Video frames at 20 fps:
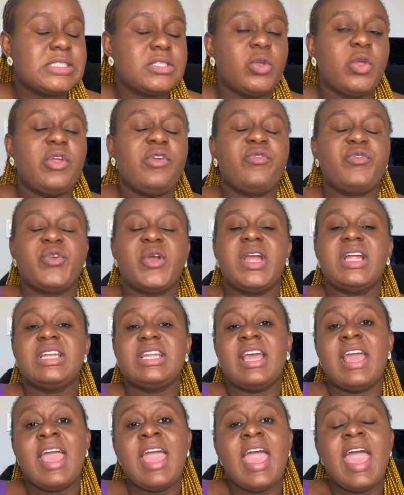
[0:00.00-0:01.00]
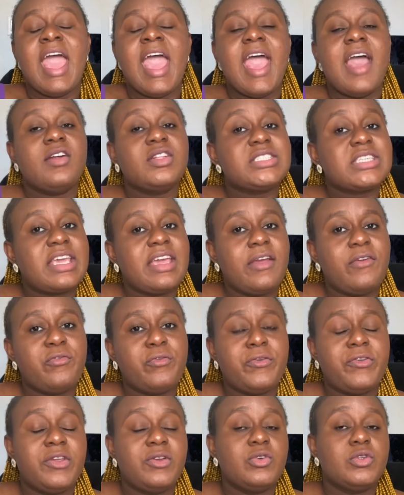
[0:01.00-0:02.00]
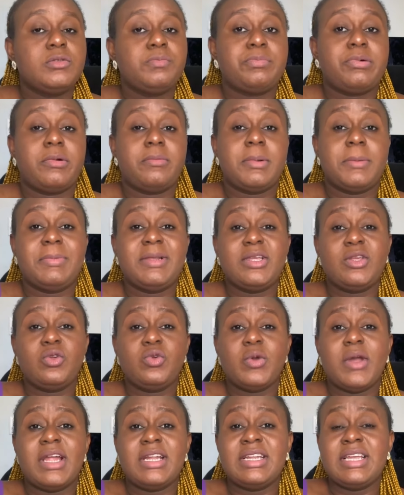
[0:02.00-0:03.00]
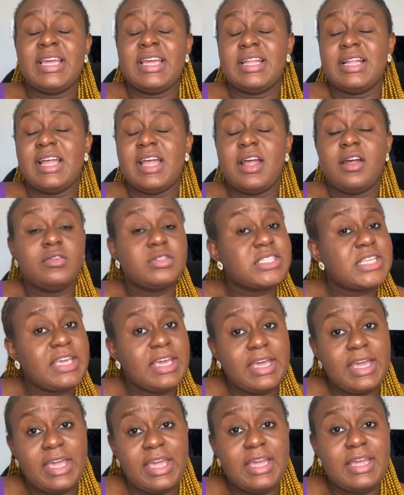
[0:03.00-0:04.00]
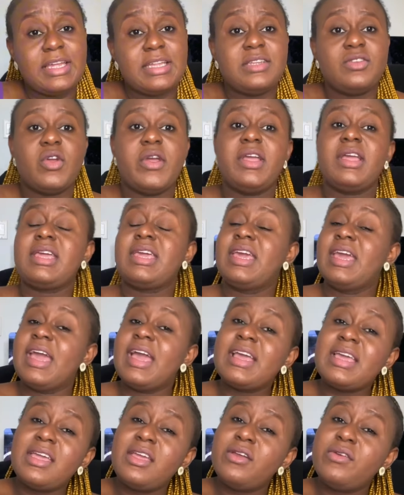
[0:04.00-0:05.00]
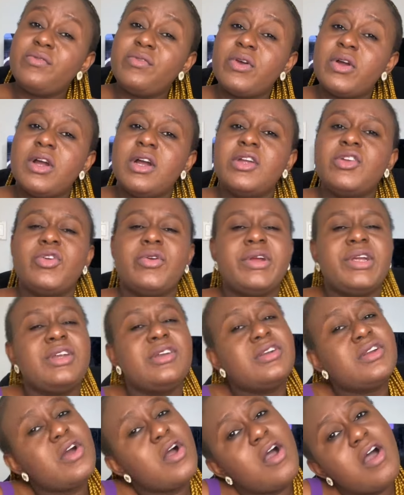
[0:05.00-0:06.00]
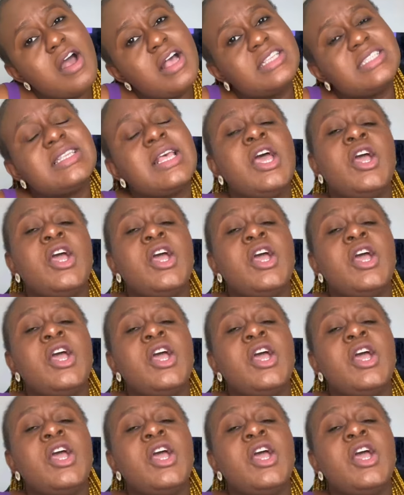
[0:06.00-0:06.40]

So if you're in the healthcare field, probably you're a healthcare aide, you're a caregiver, you're a nurse,